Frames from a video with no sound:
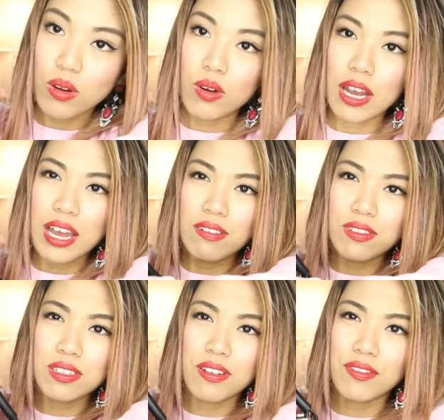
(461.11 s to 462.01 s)
Oh, I have
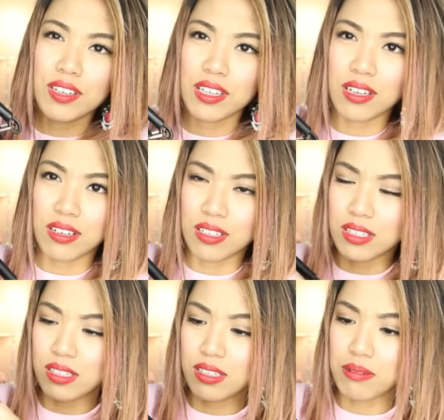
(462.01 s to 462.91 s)
stuff in here in
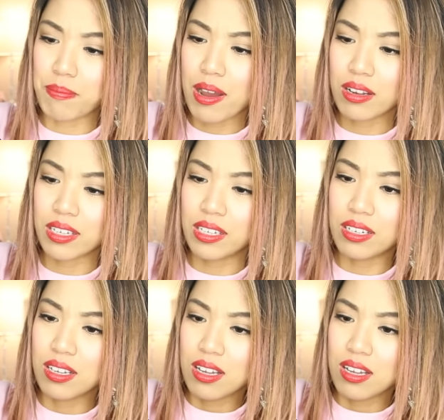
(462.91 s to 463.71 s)
this little pocket.